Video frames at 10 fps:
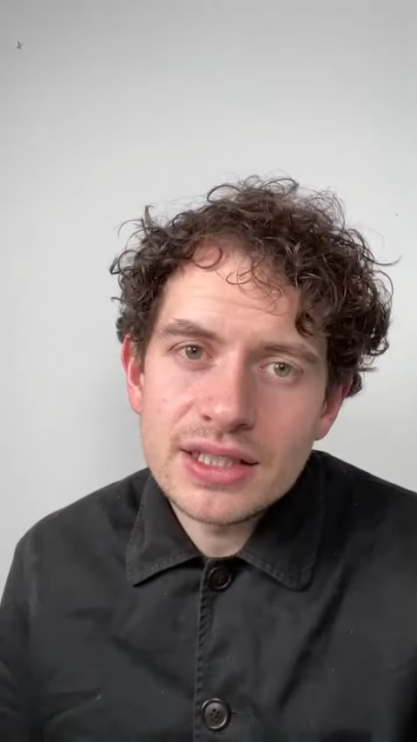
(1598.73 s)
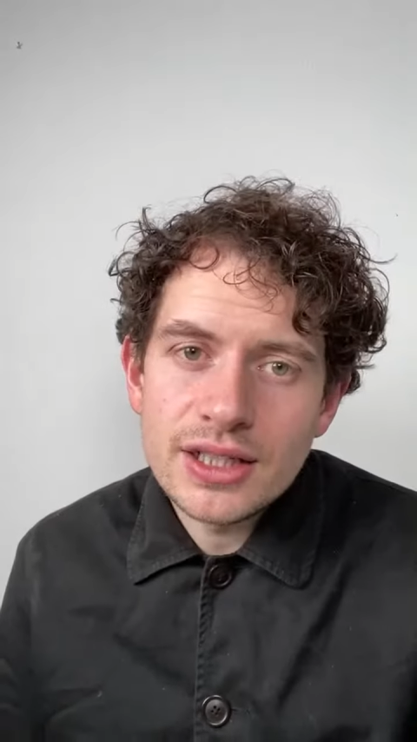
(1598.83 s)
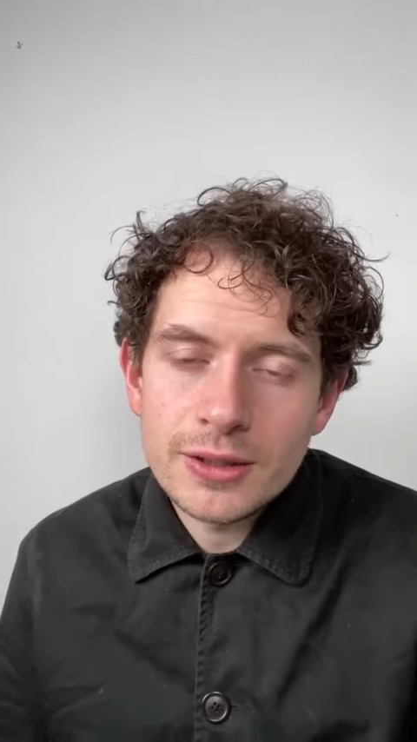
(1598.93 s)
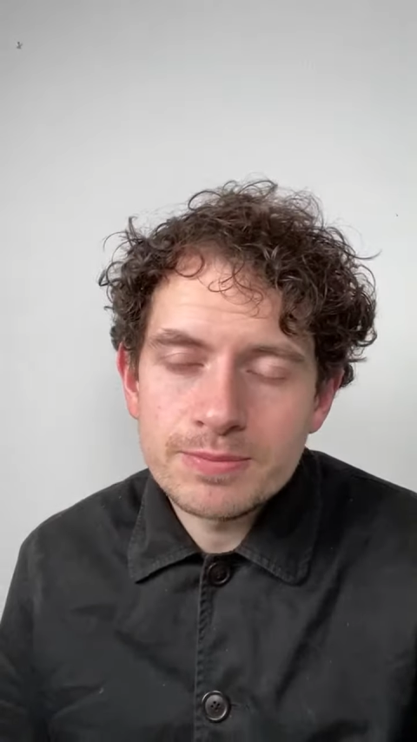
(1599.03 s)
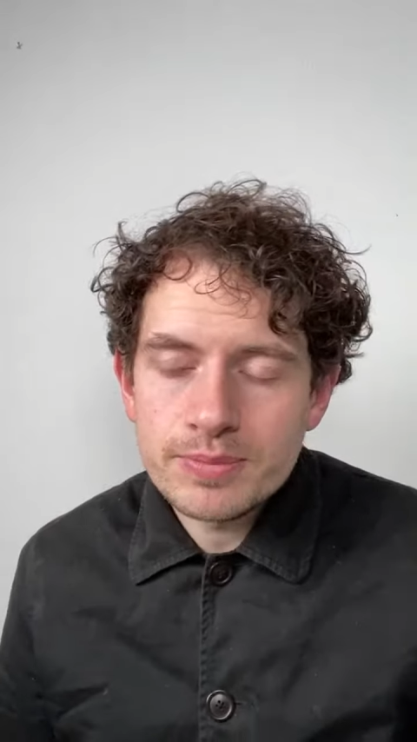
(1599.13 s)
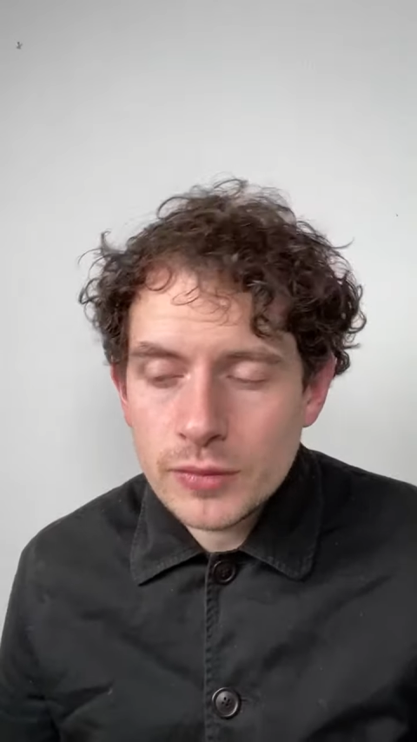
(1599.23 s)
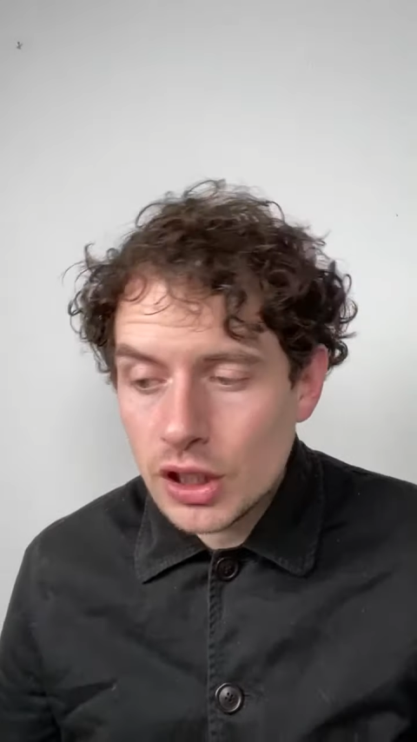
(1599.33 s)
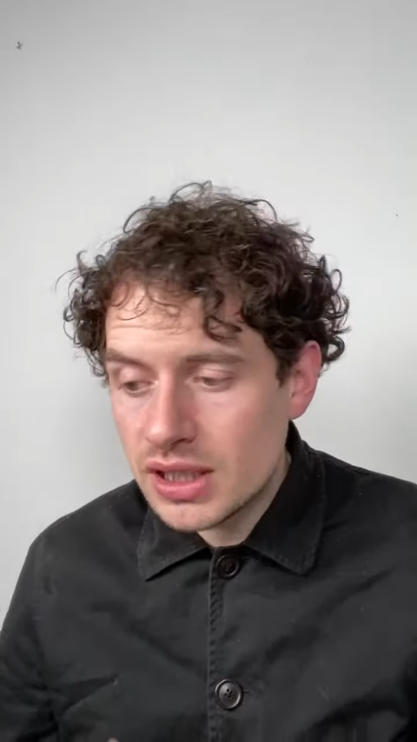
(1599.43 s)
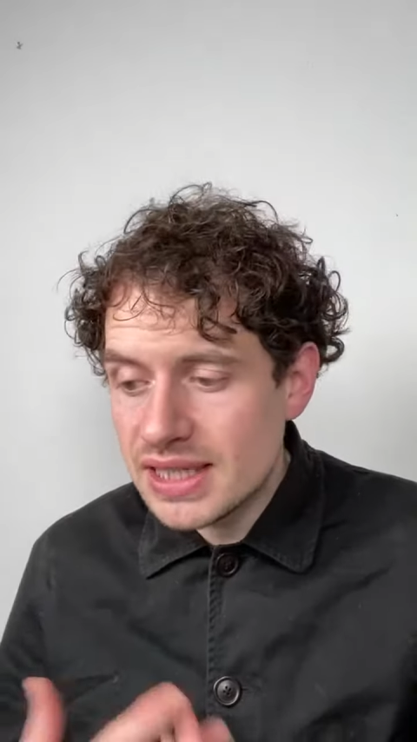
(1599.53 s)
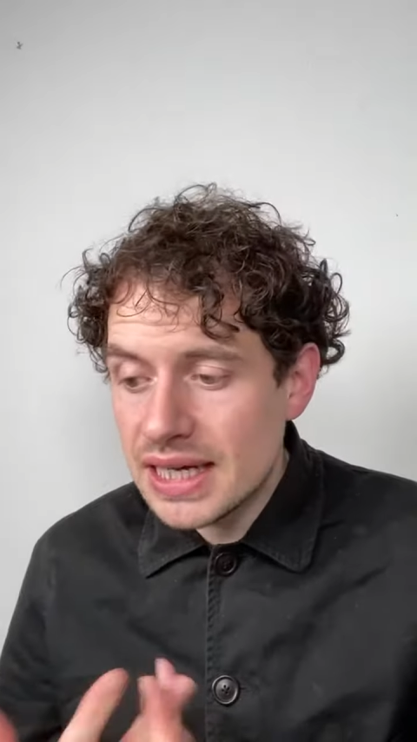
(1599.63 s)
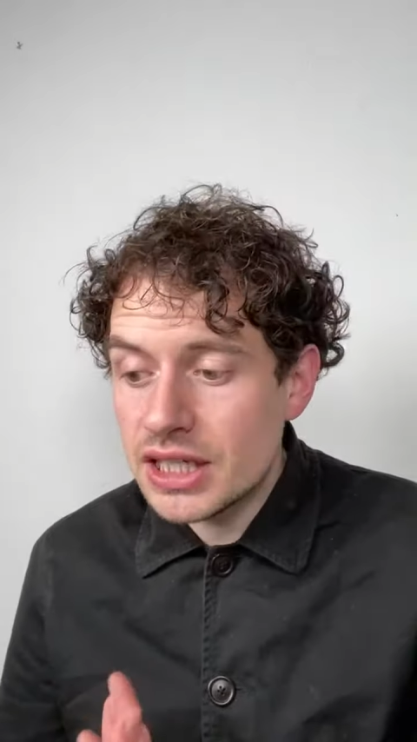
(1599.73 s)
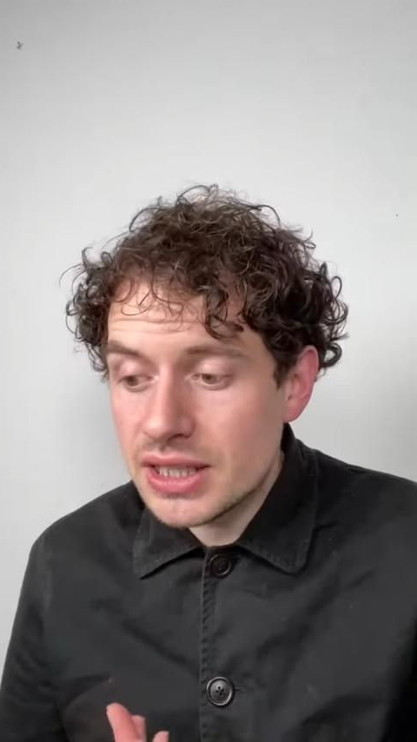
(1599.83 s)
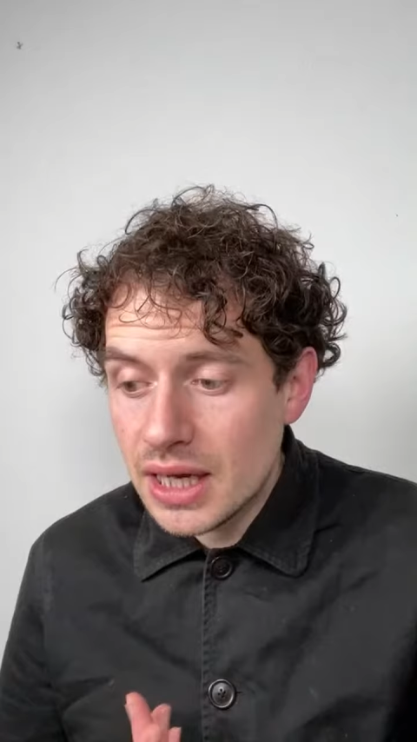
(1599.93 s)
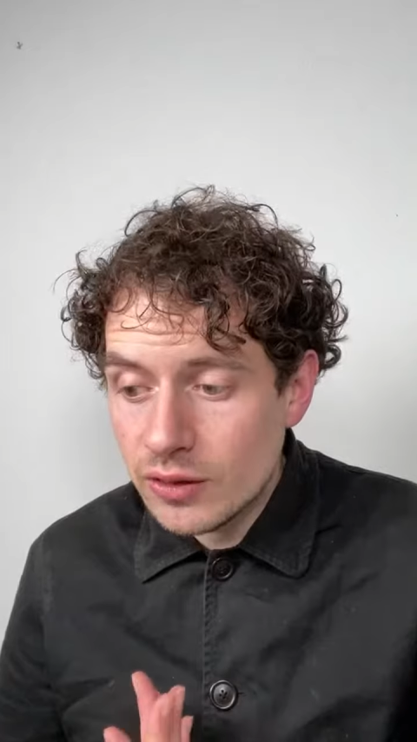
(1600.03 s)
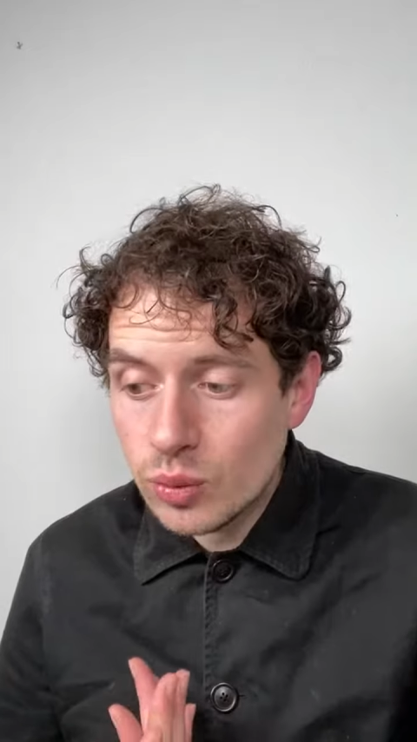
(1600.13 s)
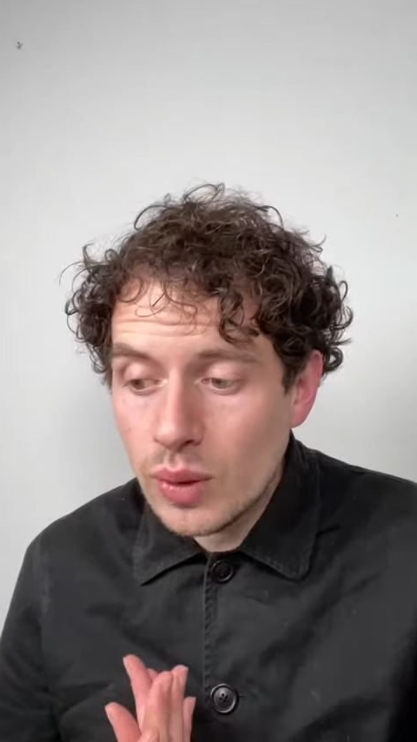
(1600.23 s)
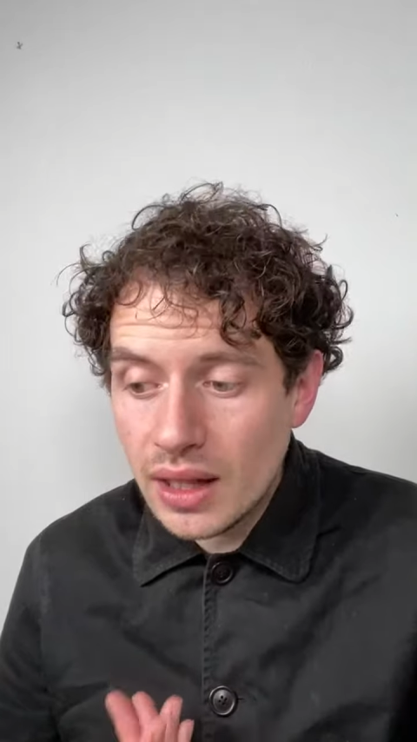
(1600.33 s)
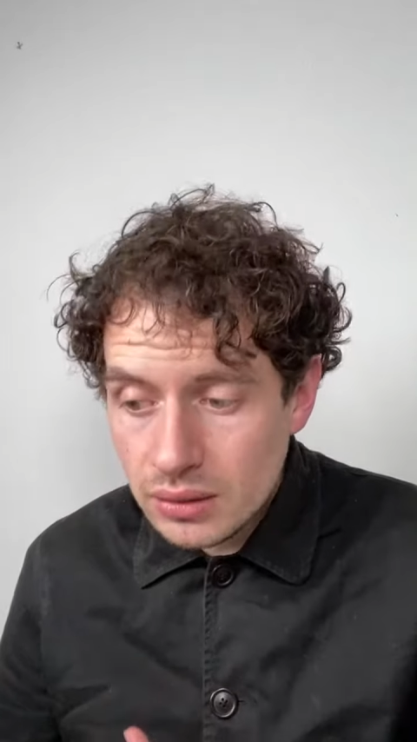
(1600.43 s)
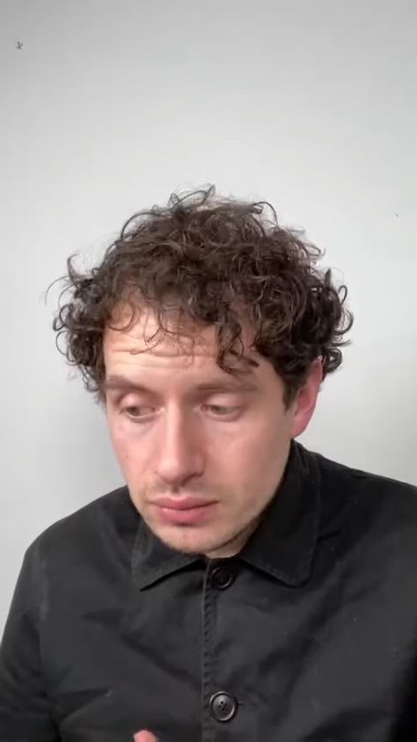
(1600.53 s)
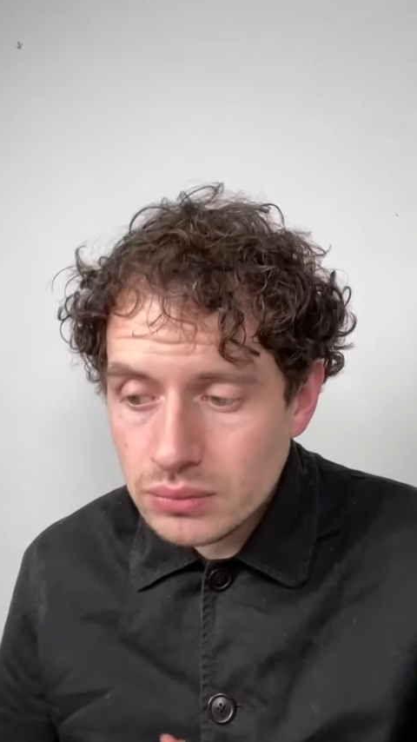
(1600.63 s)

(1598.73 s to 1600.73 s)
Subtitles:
you know, you can say to yourself, well,